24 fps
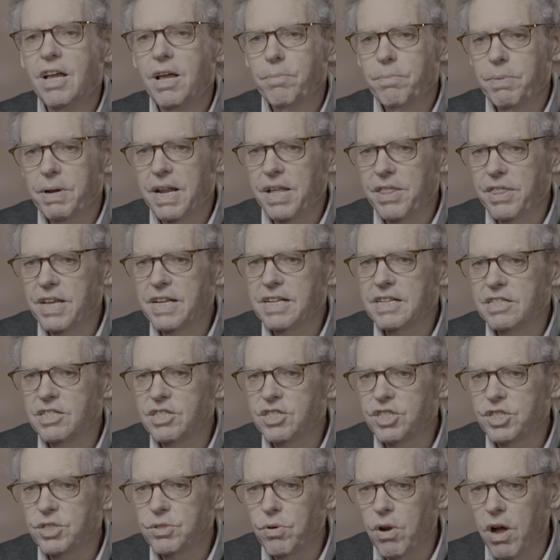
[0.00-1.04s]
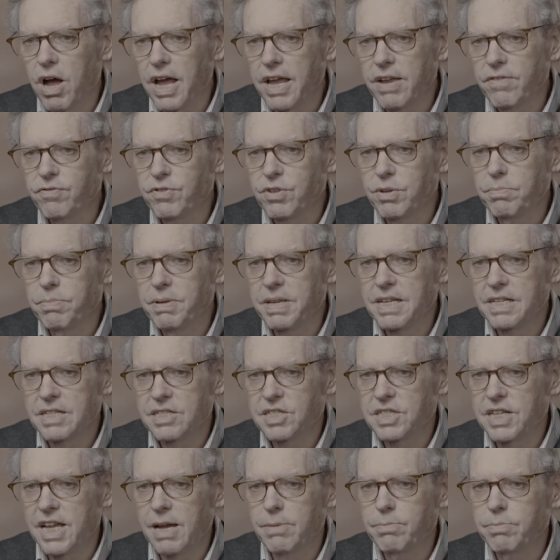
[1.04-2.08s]
but I think can strive to be
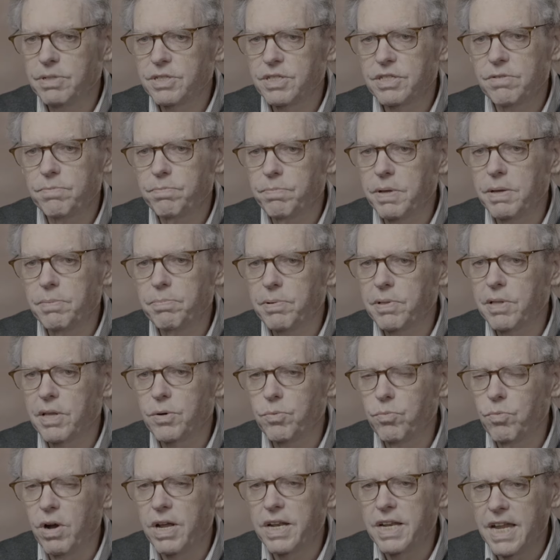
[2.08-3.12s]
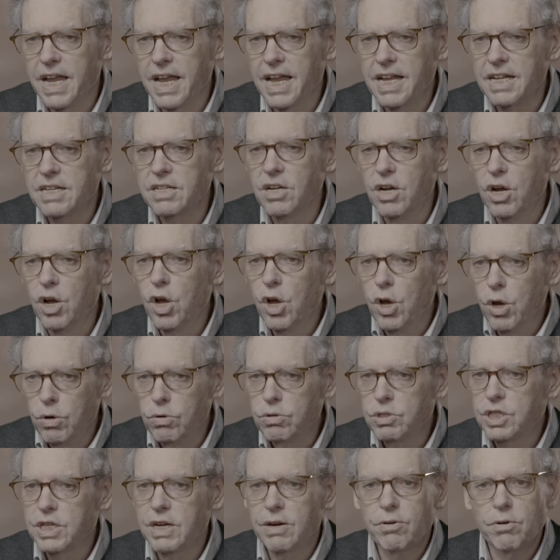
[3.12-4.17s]
examples of people on one hand who
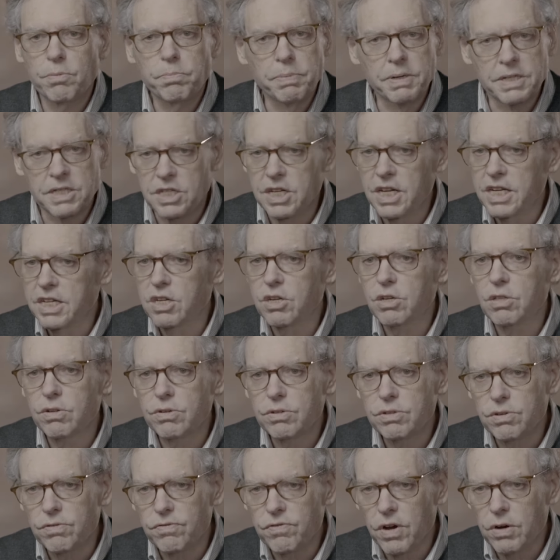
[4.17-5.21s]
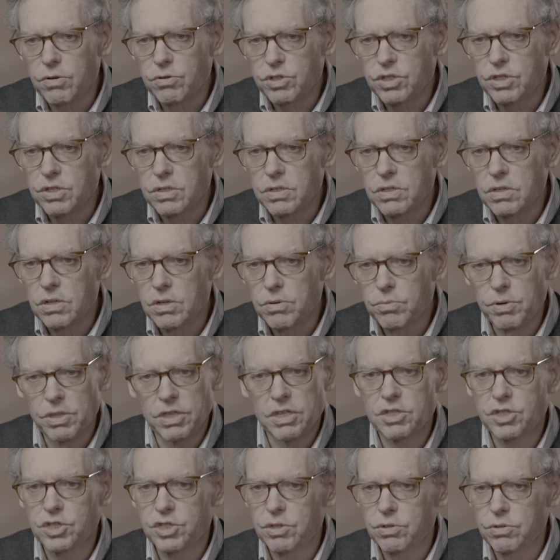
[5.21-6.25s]
share a particular devotion with
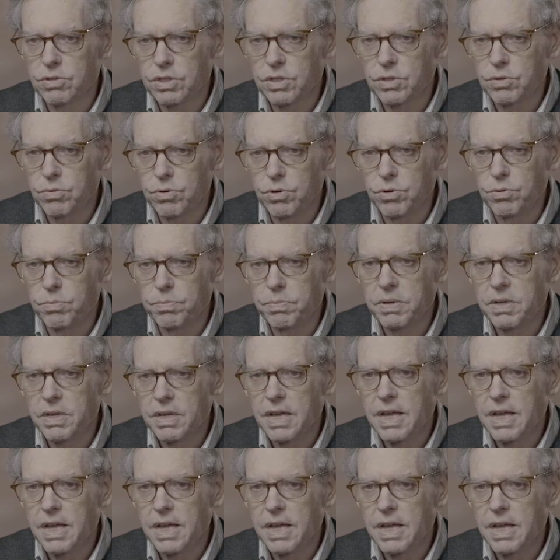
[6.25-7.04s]
a certain group,